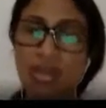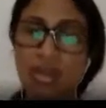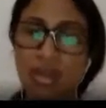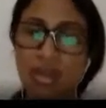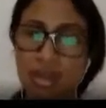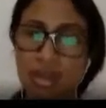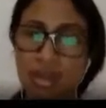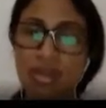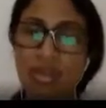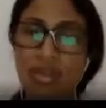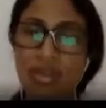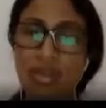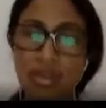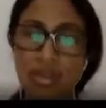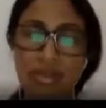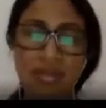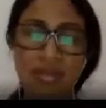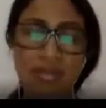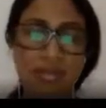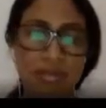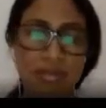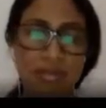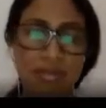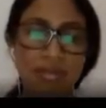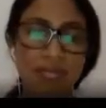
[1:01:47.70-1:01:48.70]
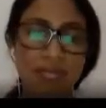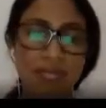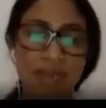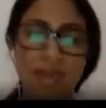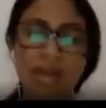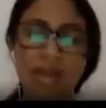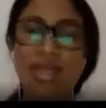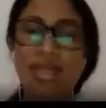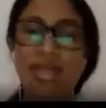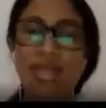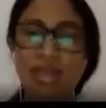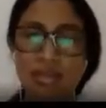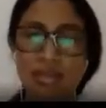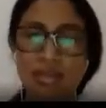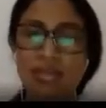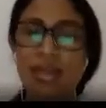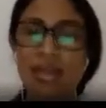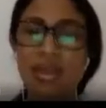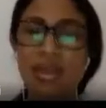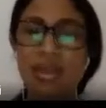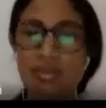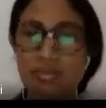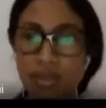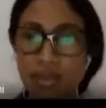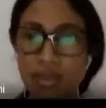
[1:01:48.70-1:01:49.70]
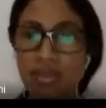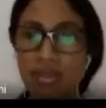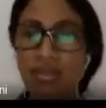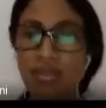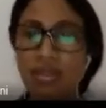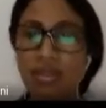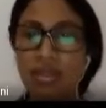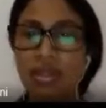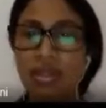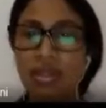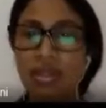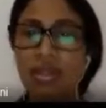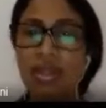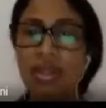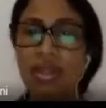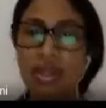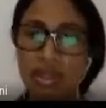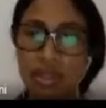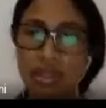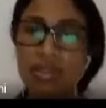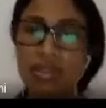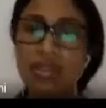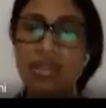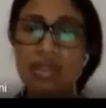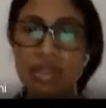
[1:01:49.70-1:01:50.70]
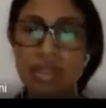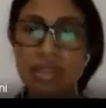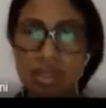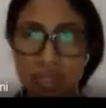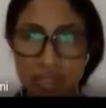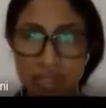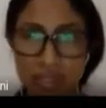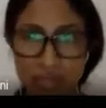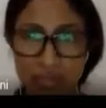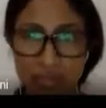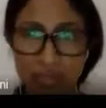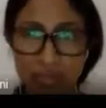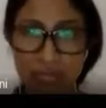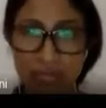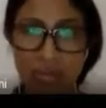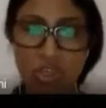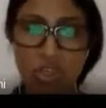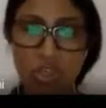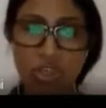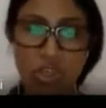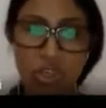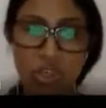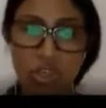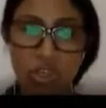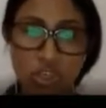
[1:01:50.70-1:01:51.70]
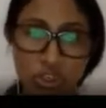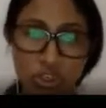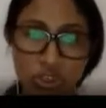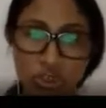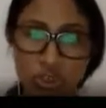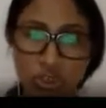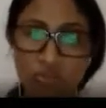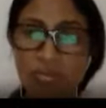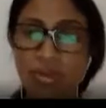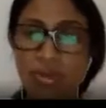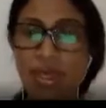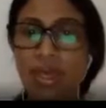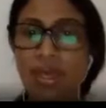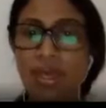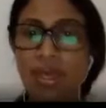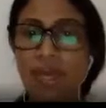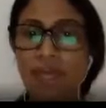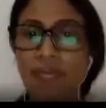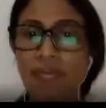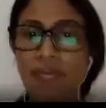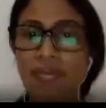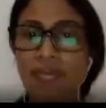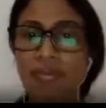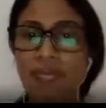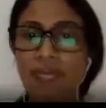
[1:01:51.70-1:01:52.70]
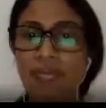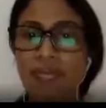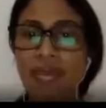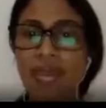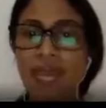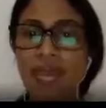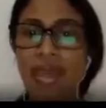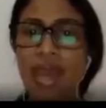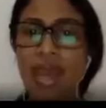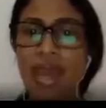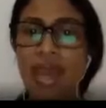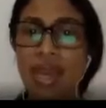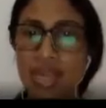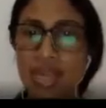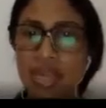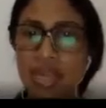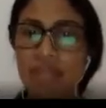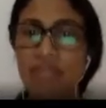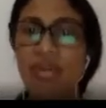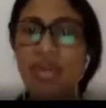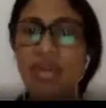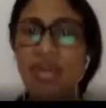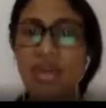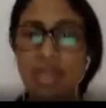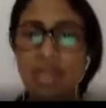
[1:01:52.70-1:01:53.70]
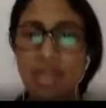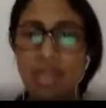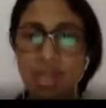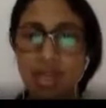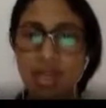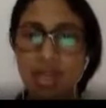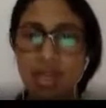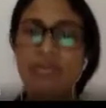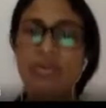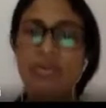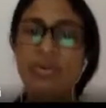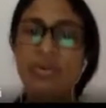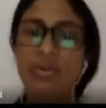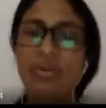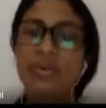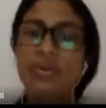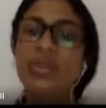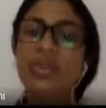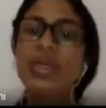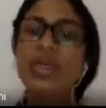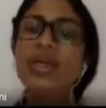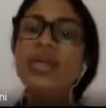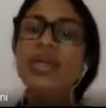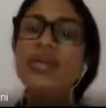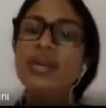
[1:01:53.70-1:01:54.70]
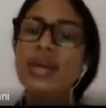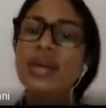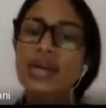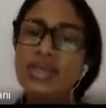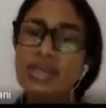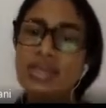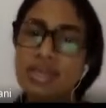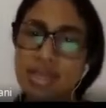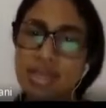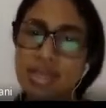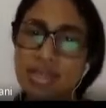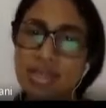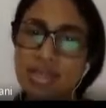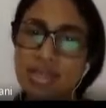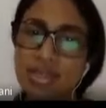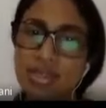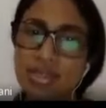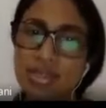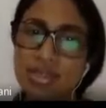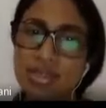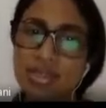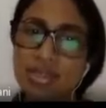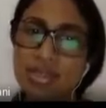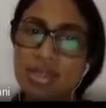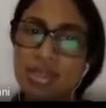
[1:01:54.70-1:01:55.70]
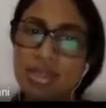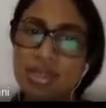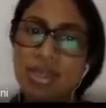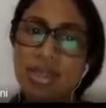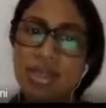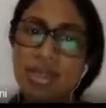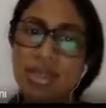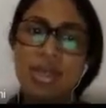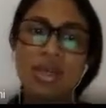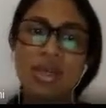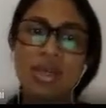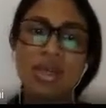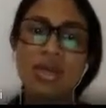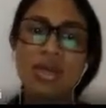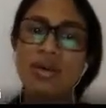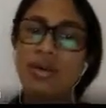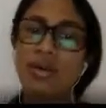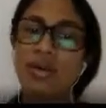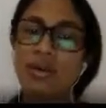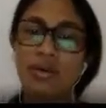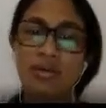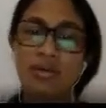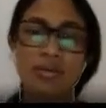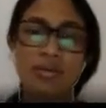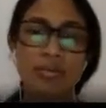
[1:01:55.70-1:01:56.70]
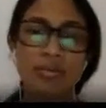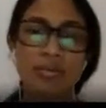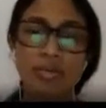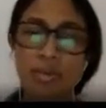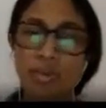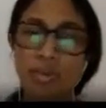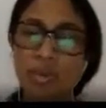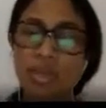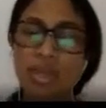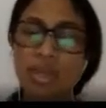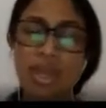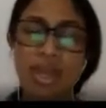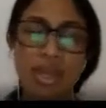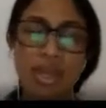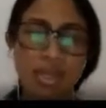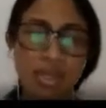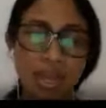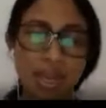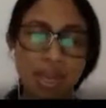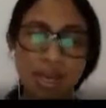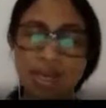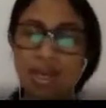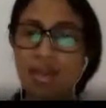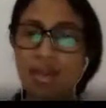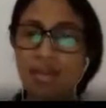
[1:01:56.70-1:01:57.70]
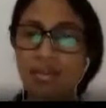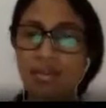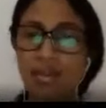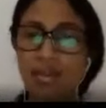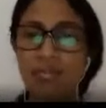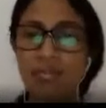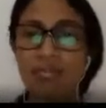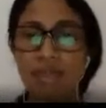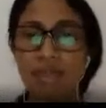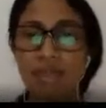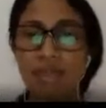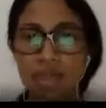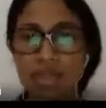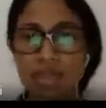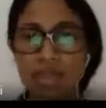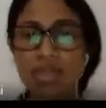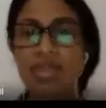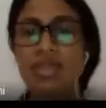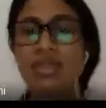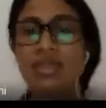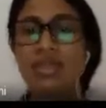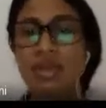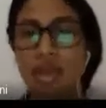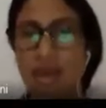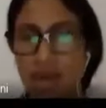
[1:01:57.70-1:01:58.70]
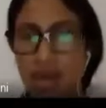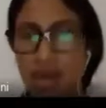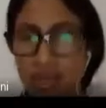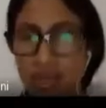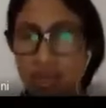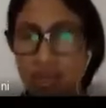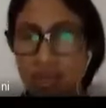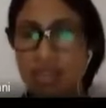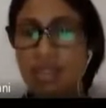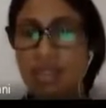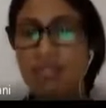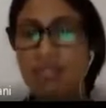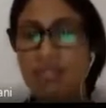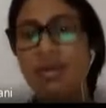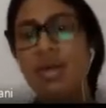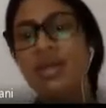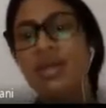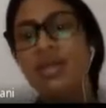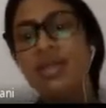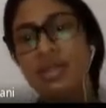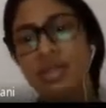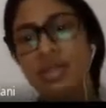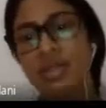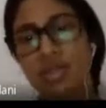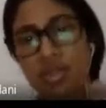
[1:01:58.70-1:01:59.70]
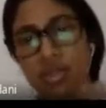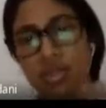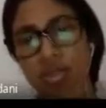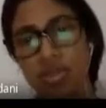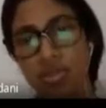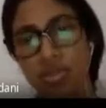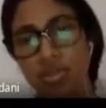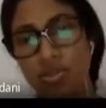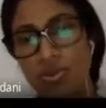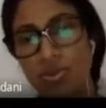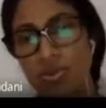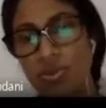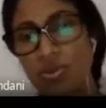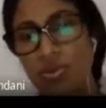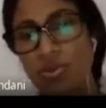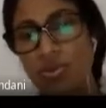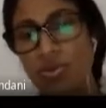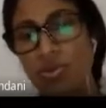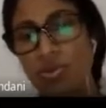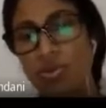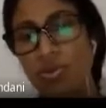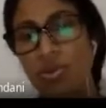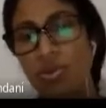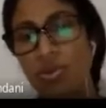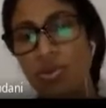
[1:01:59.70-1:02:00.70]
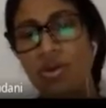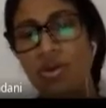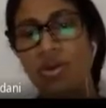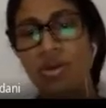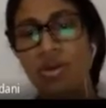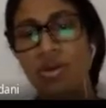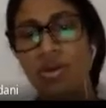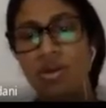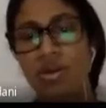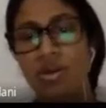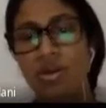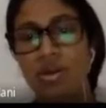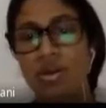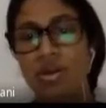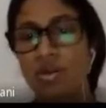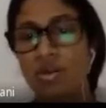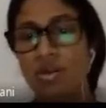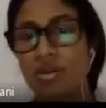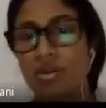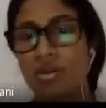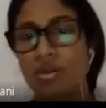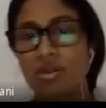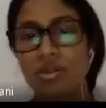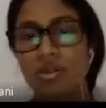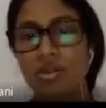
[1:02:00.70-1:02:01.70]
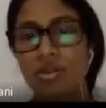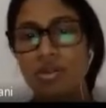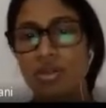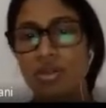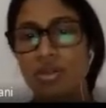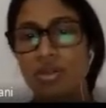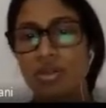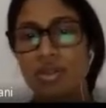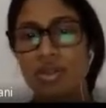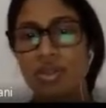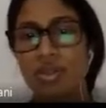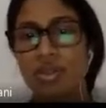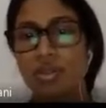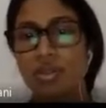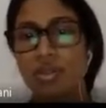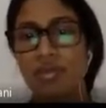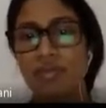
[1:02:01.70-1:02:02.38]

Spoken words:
the money available in the system should be adequate enough to do their transactions. More than that level means higher demand, so the